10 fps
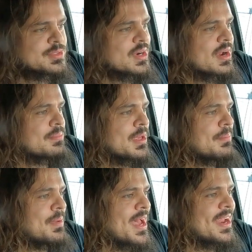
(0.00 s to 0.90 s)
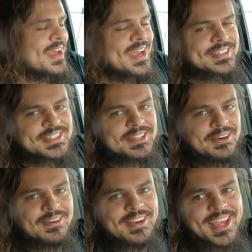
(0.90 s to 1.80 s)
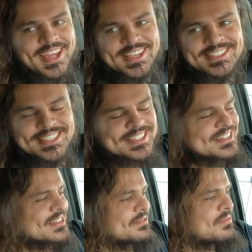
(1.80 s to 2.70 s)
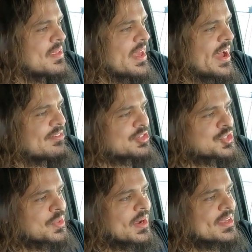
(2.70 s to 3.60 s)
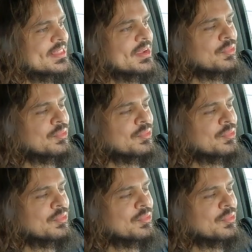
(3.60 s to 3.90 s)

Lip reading: I'm trying to be a badass, turn heads, and have a truck that